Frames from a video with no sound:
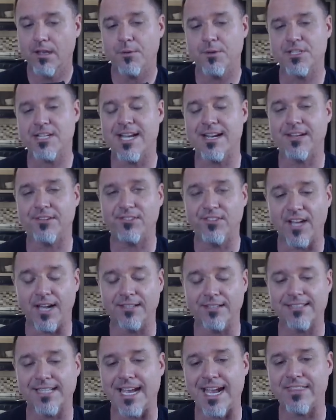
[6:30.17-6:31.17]
Which kind of
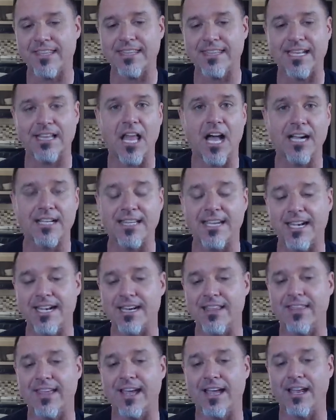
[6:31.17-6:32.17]
sucks. I hate that they locked it
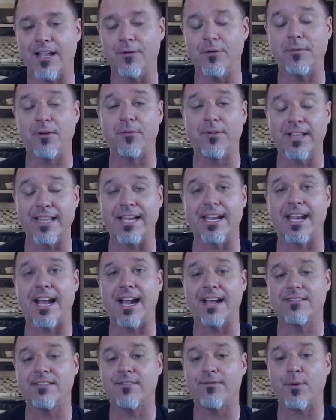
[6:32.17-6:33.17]
into that. It would be really
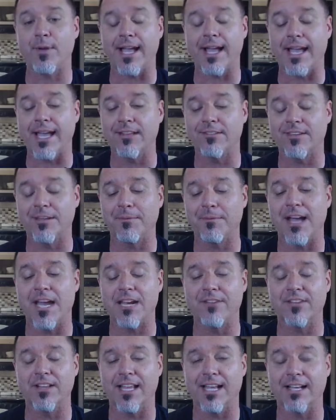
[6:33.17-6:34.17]
nice if we could get some
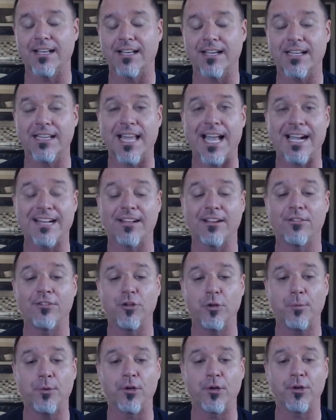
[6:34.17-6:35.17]
kind of like a galactic
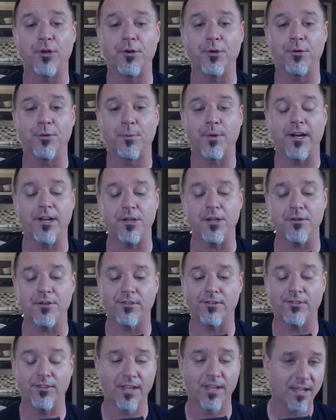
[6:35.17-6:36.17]
supercruise where you
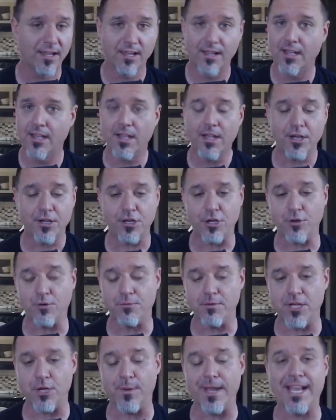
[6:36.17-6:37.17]
just
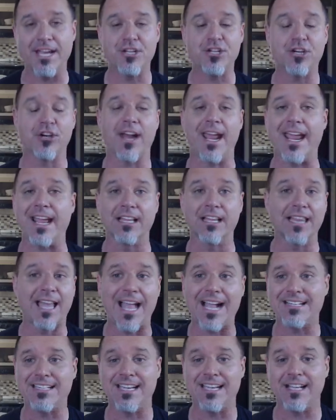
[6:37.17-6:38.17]
you enter a
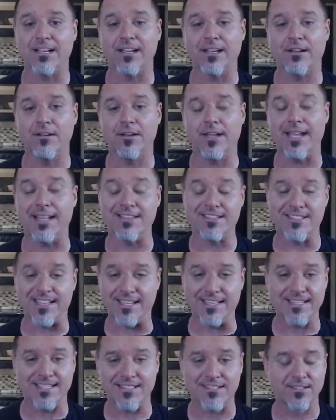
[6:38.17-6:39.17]
galactic
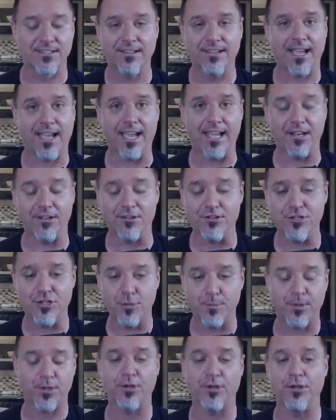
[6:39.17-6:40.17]
instance and
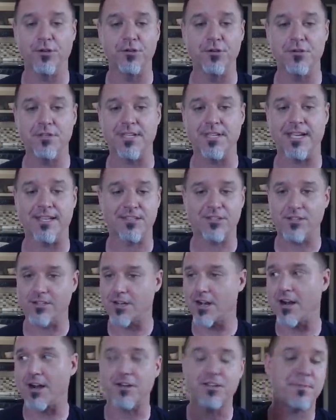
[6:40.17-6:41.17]
supercruise and
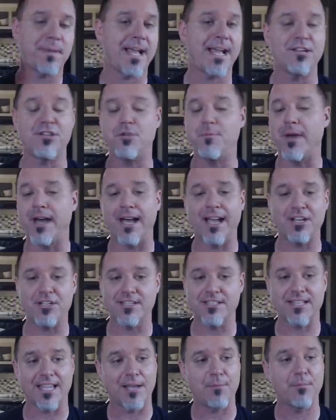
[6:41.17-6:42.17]
stars pass you by
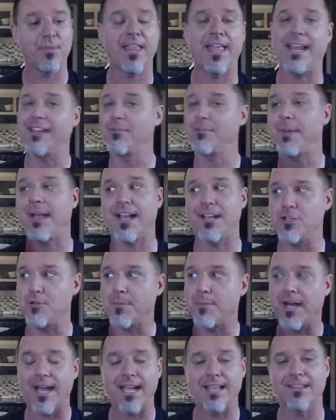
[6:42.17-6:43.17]
just like planets pass
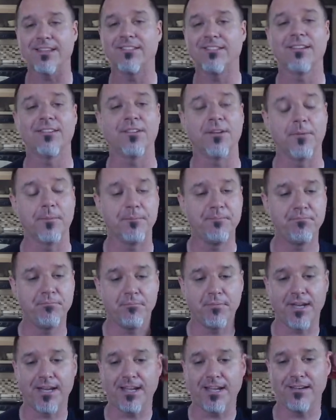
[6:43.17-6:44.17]
you by in the system,
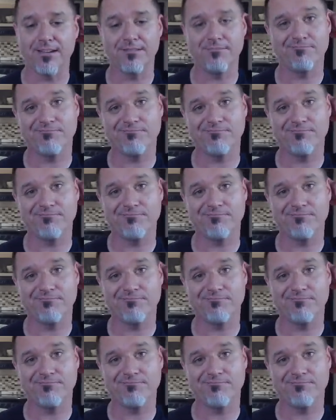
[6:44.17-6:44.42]
but